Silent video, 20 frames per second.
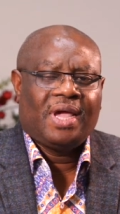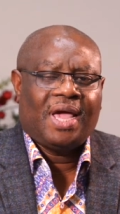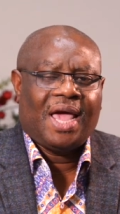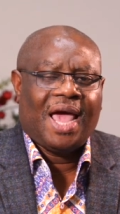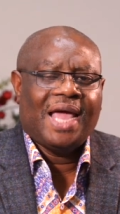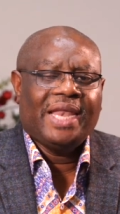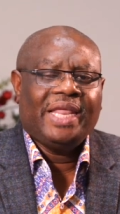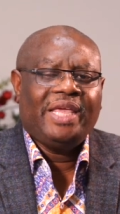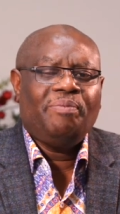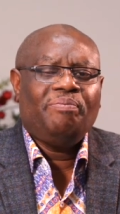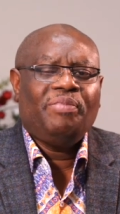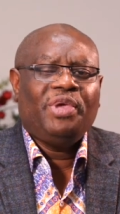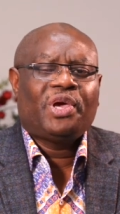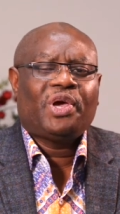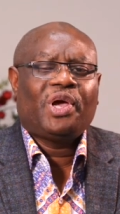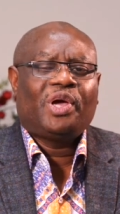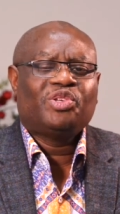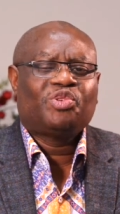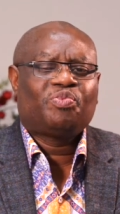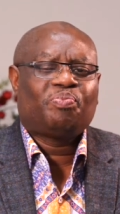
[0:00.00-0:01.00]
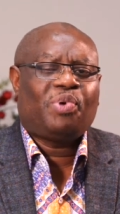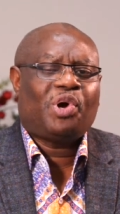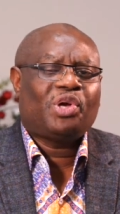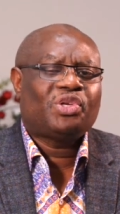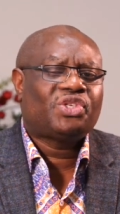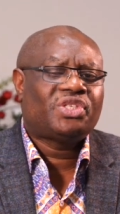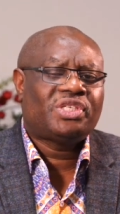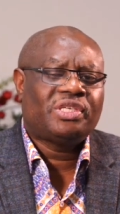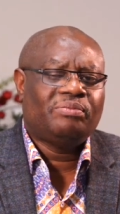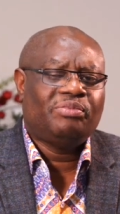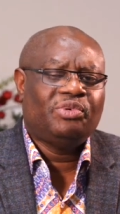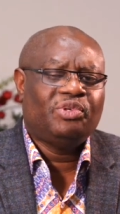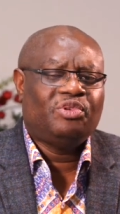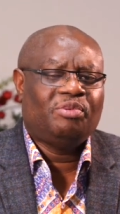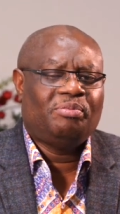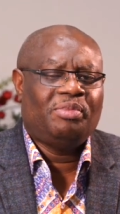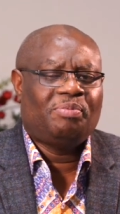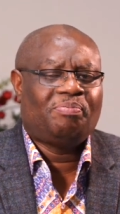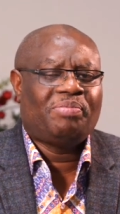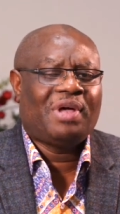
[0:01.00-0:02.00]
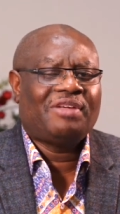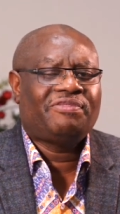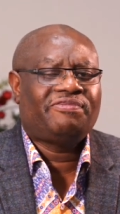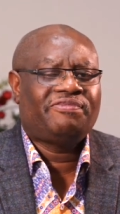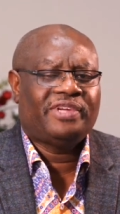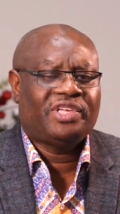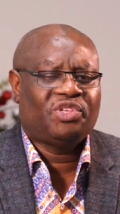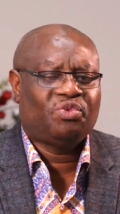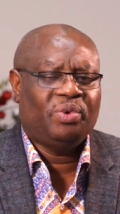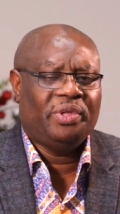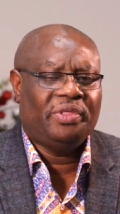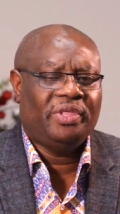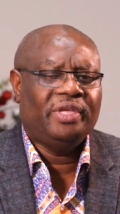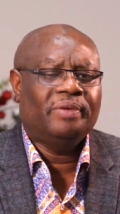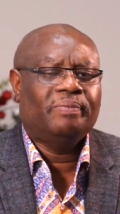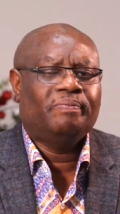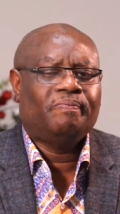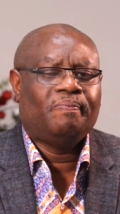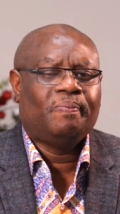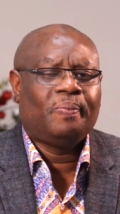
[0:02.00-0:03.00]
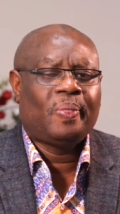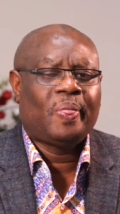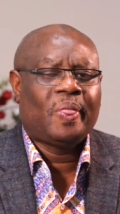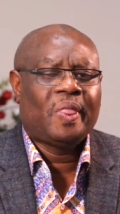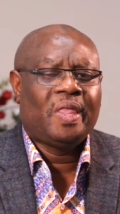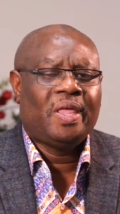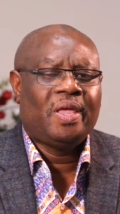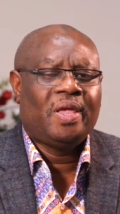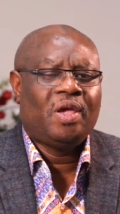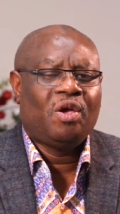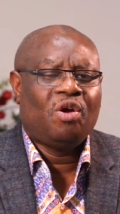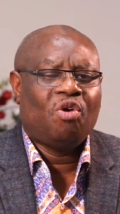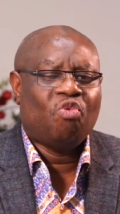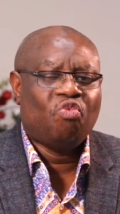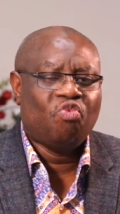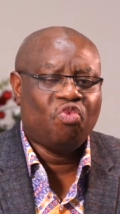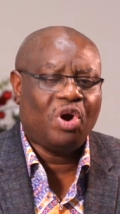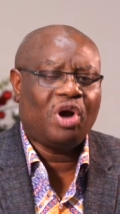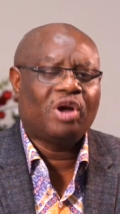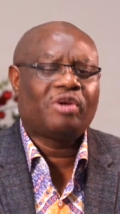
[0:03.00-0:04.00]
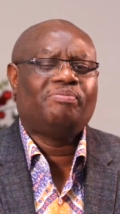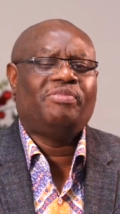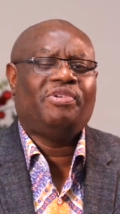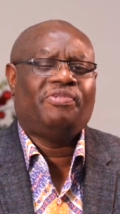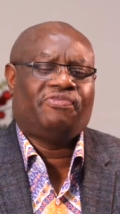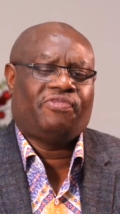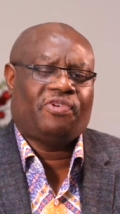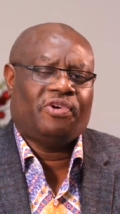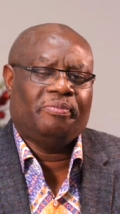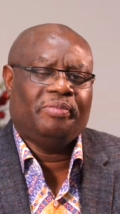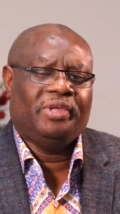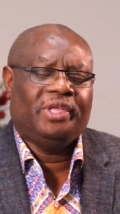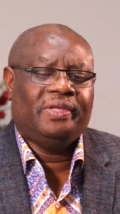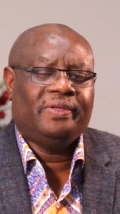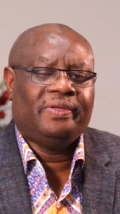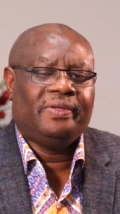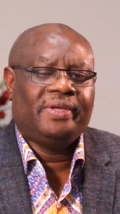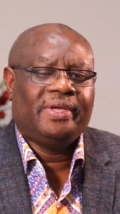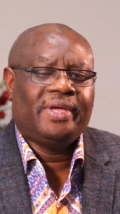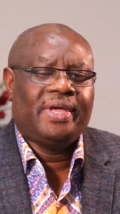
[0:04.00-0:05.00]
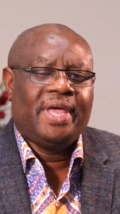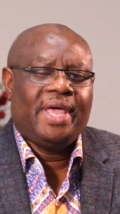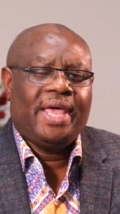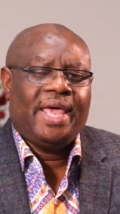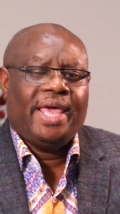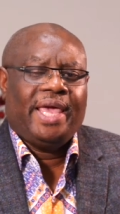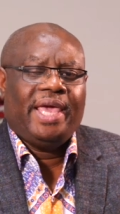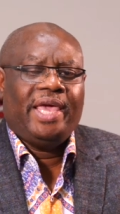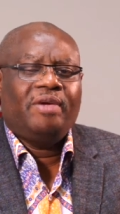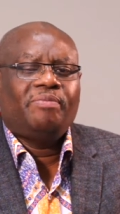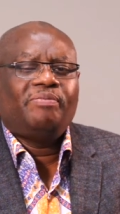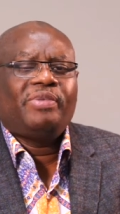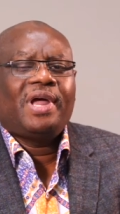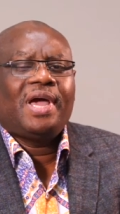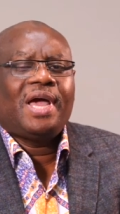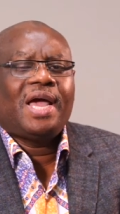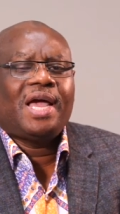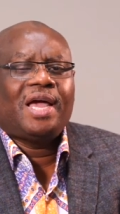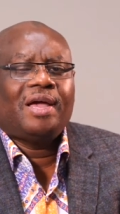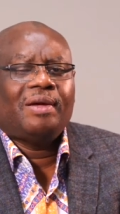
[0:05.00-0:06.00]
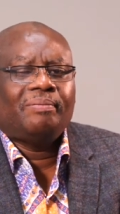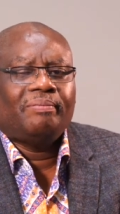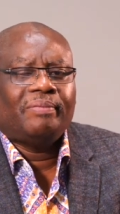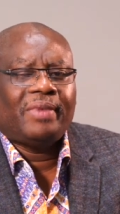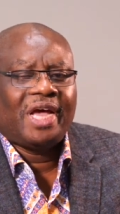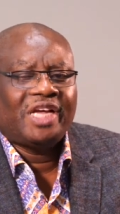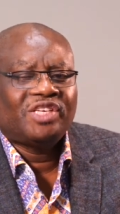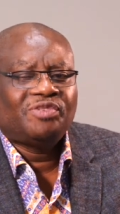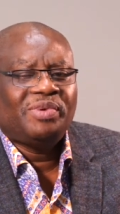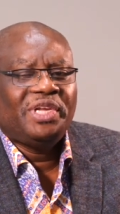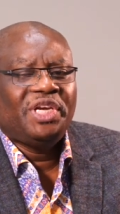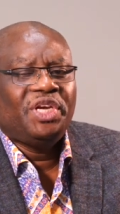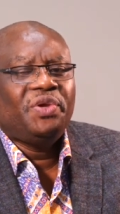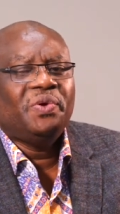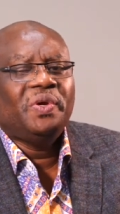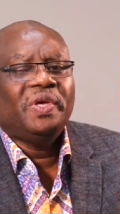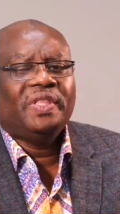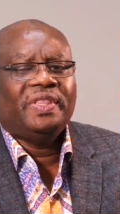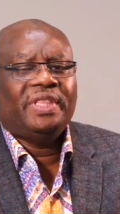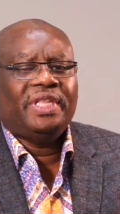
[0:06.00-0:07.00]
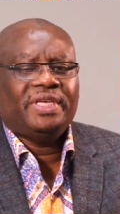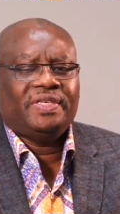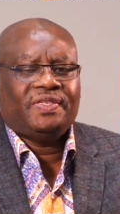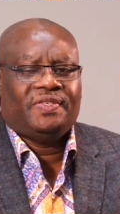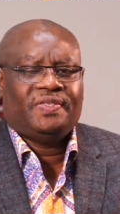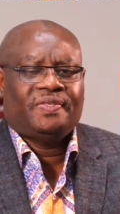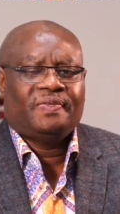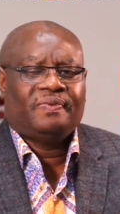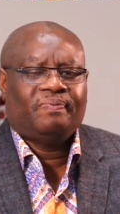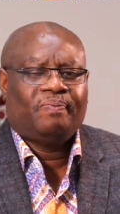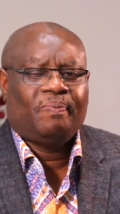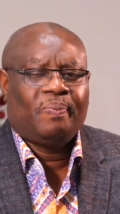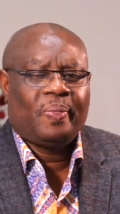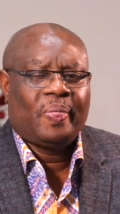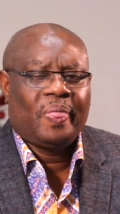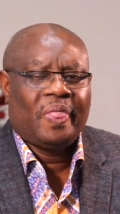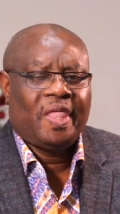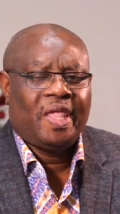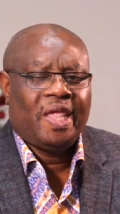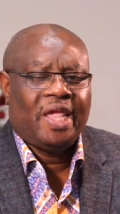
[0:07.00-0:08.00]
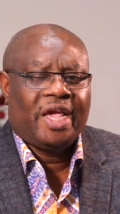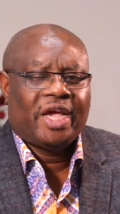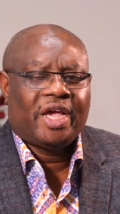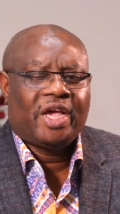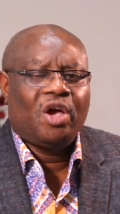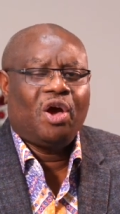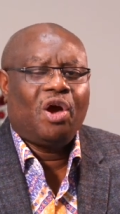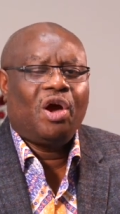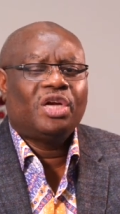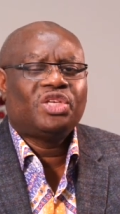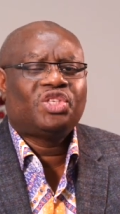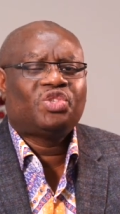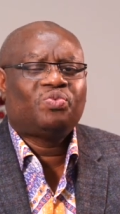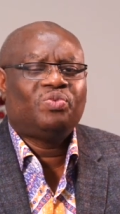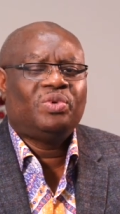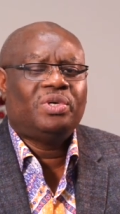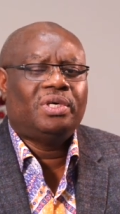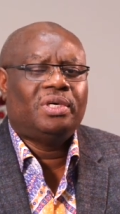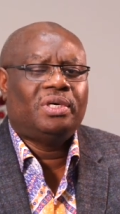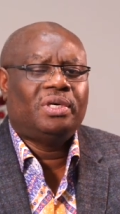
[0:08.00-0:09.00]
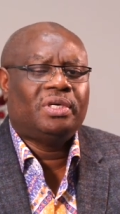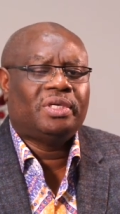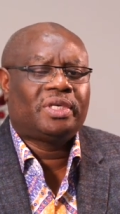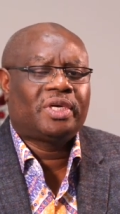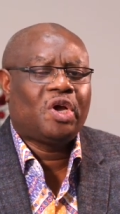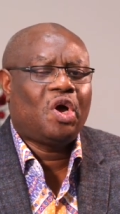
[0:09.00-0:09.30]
and it becomes possible to be perfect with Him. Walk before me. Abraham has been doing this. God's word